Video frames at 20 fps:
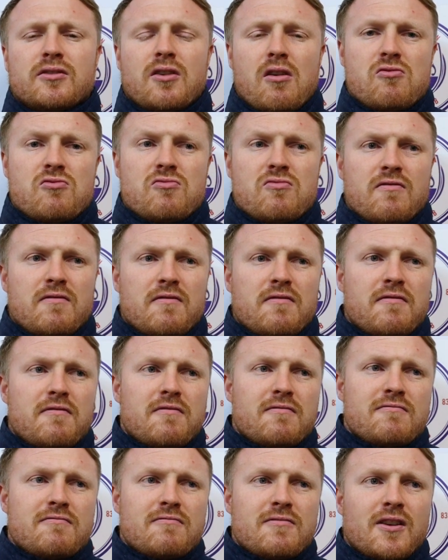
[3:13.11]
So,
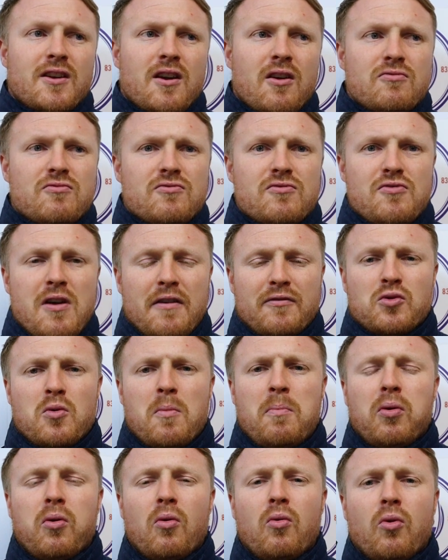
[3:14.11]
you know, you have to
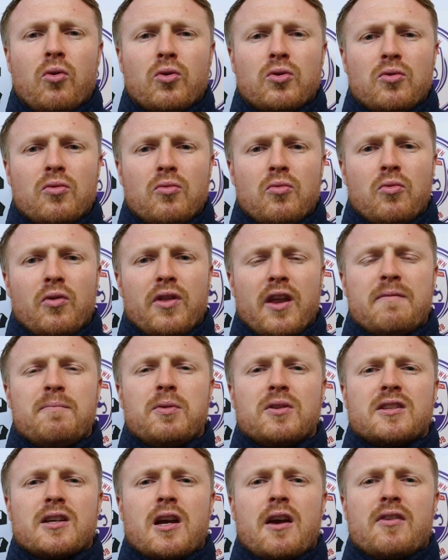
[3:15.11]
applaud what they
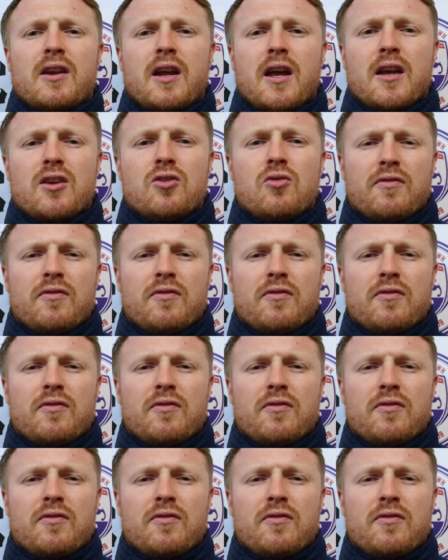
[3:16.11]
put together there.